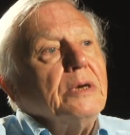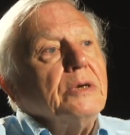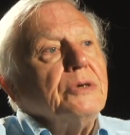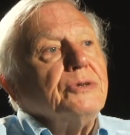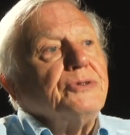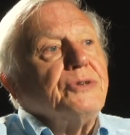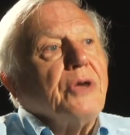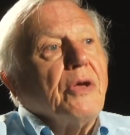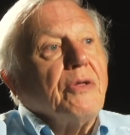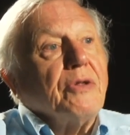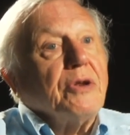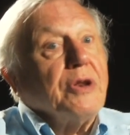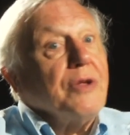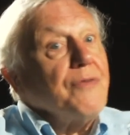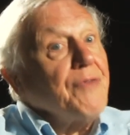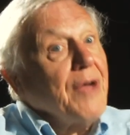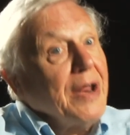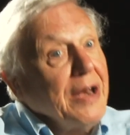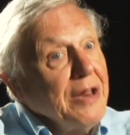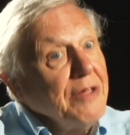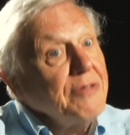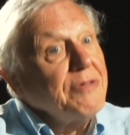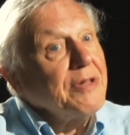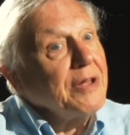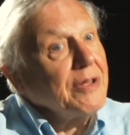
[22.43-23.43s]
So that if
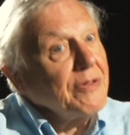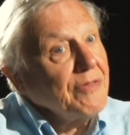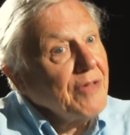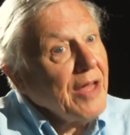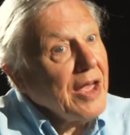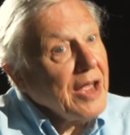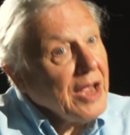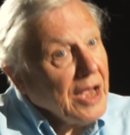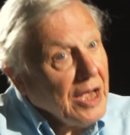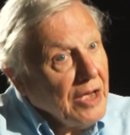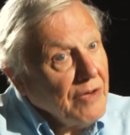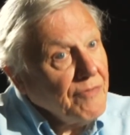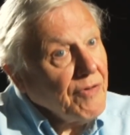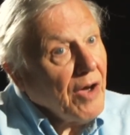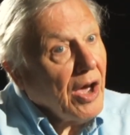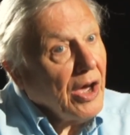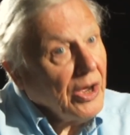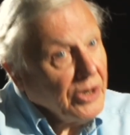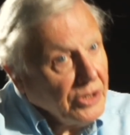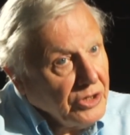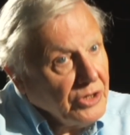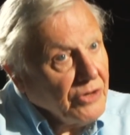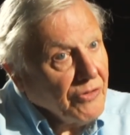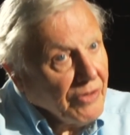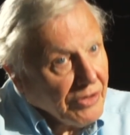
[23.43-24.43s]
anything, they have
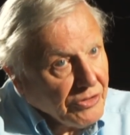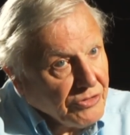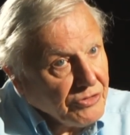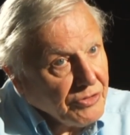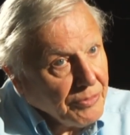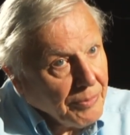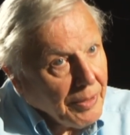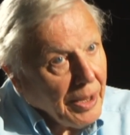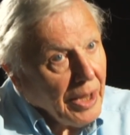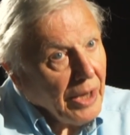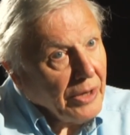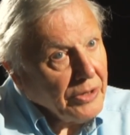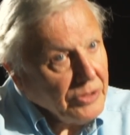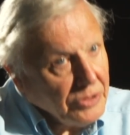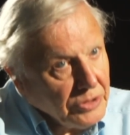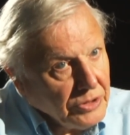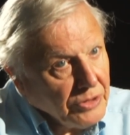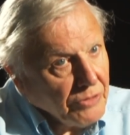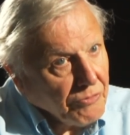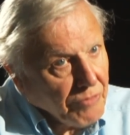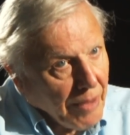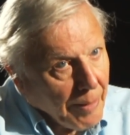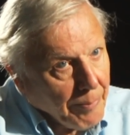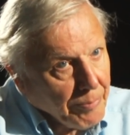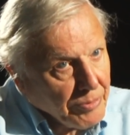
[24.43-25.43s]

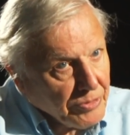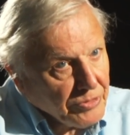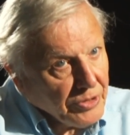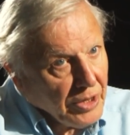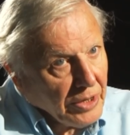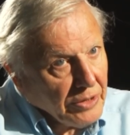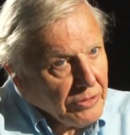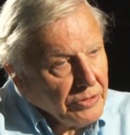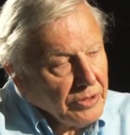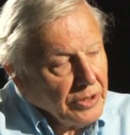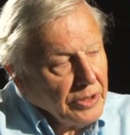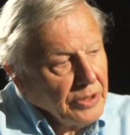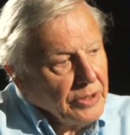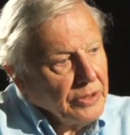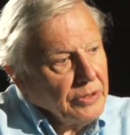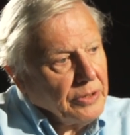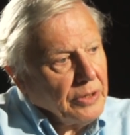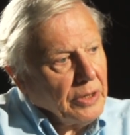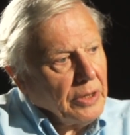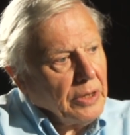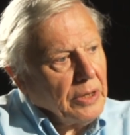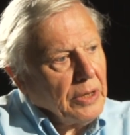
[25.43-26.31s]
underrepresented